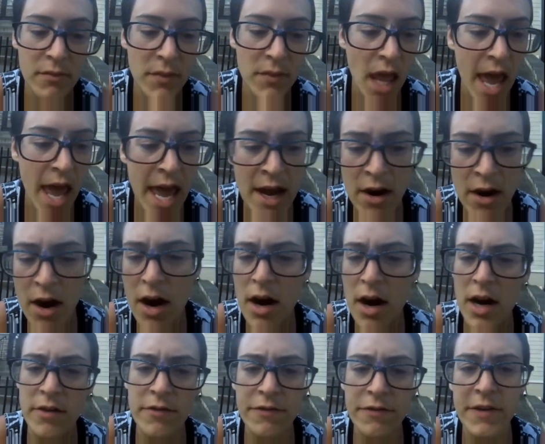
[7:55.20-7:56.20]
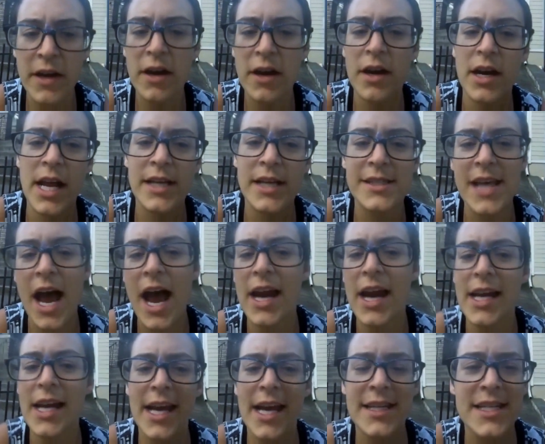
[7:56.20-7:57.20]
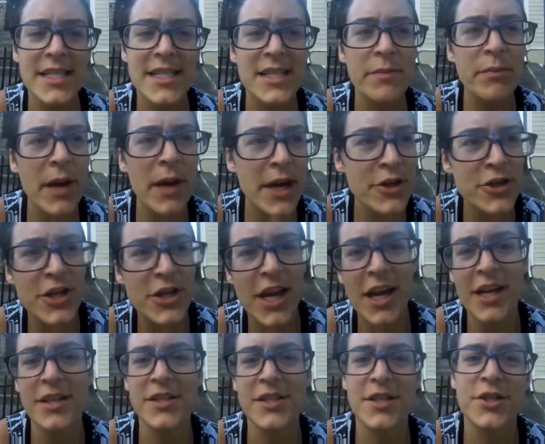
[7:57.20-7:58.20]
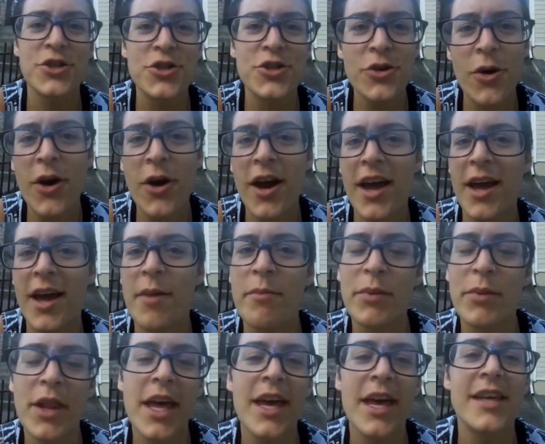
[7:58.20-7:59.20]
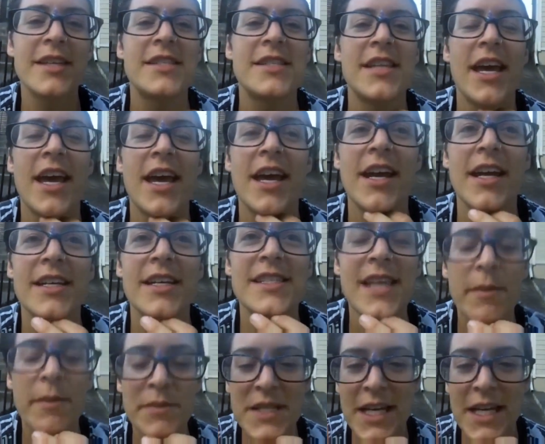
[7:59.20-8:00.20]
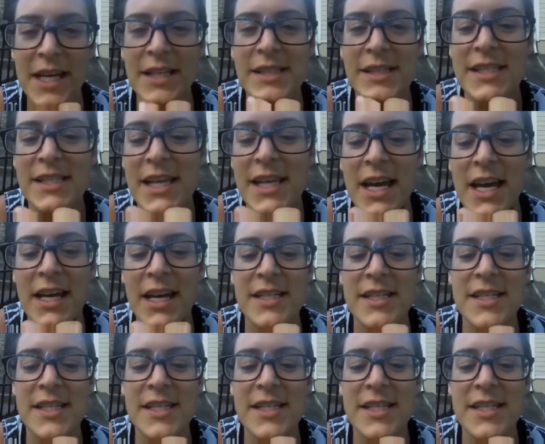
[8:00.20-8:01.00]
anger and fear and anxiety, anticipation, to joy and bliss and acceptance and